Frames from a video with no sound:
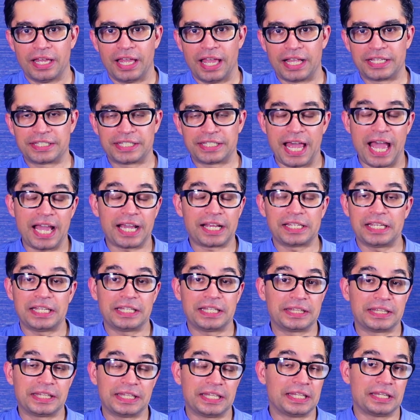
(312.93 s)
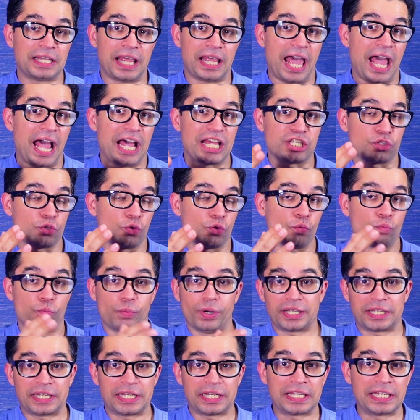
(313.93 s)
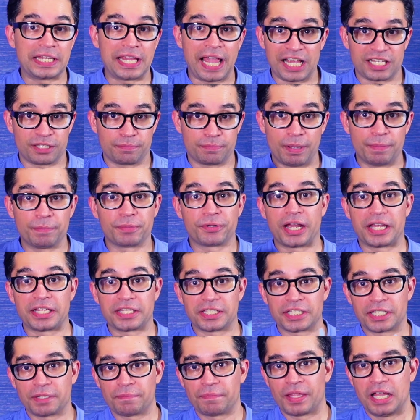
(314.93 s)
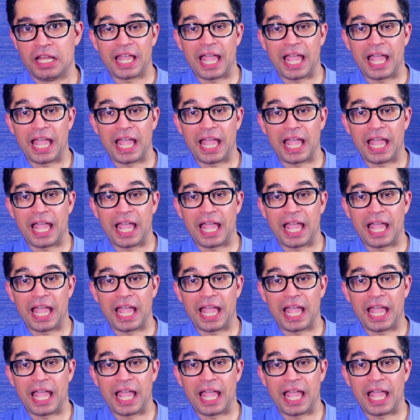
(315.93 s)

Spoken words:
exactly as what he has memorized.